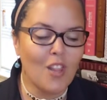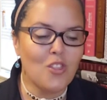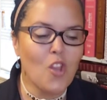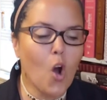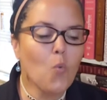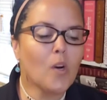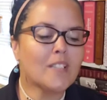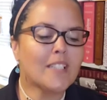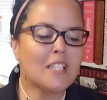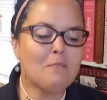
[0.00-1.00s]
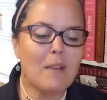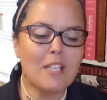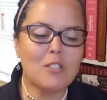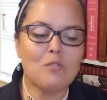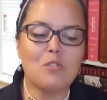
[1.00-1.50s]
No one can
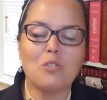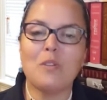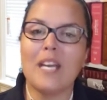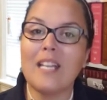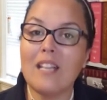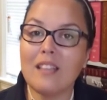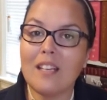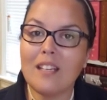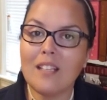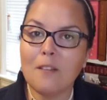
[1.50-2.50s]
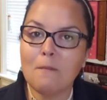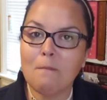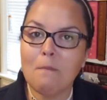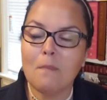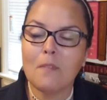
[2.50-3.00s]
make you do anything
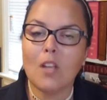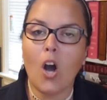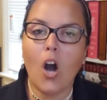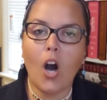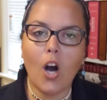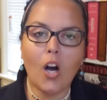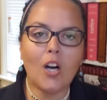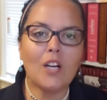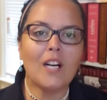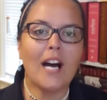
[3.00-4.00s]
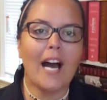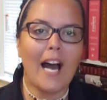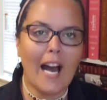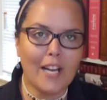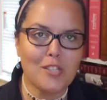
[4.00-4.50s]
all
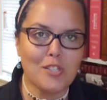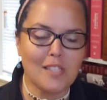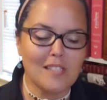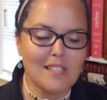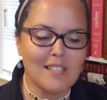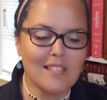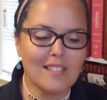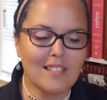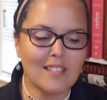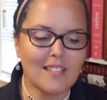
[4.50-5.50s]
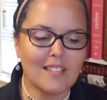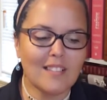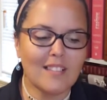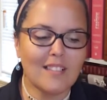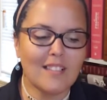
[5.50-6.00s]
actions
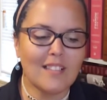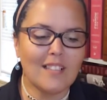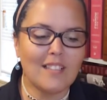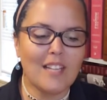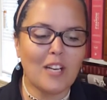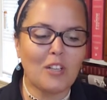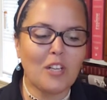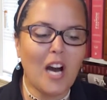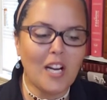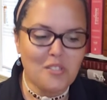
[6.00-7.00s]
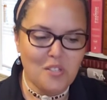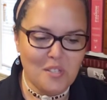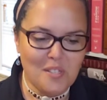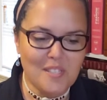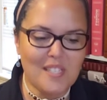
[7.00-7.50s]
that are
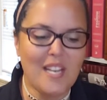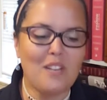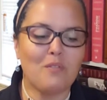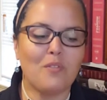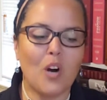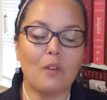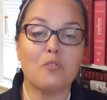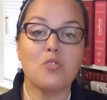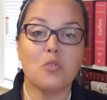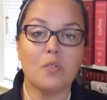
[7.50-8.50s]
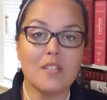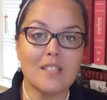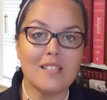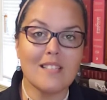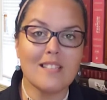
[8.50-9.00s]
conscious involve
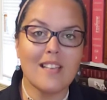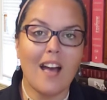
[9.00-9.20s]
choices